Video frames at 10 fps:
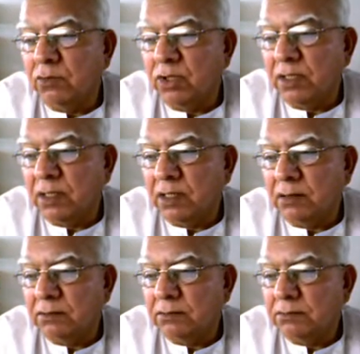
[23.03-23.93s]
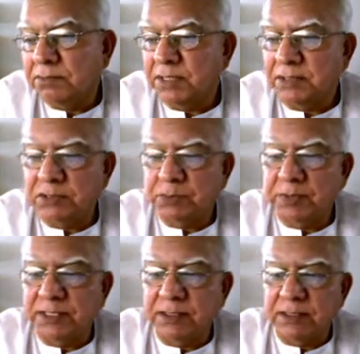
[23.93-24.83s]
they are
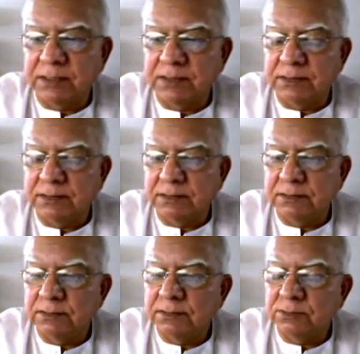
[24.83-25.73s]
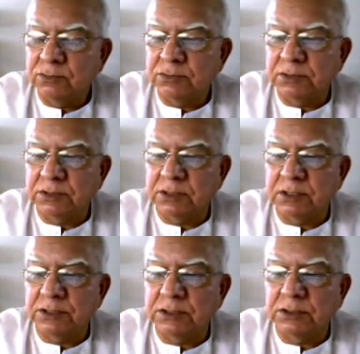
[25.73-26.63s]
participating in to
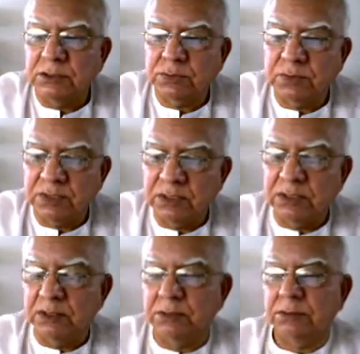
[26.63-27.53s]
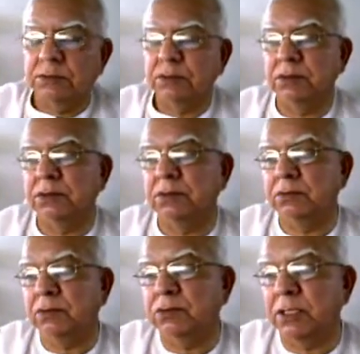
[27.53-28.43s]
discussions with the
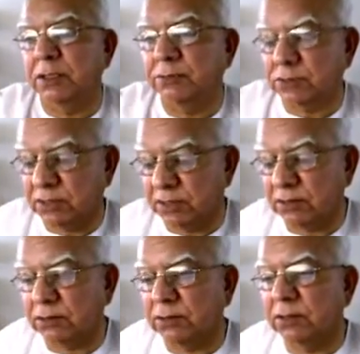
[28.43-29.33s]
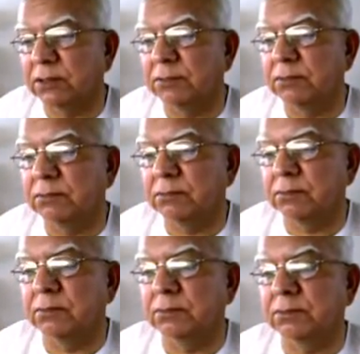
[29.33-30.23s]
Muslims and
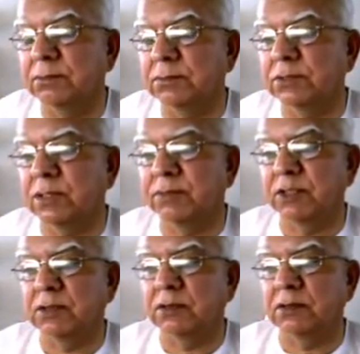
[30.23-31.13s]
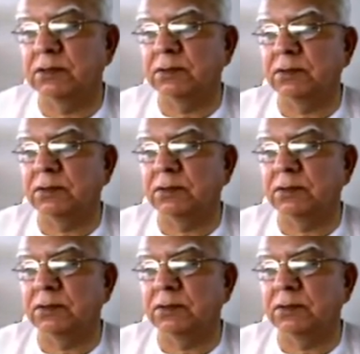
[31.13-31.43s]
some other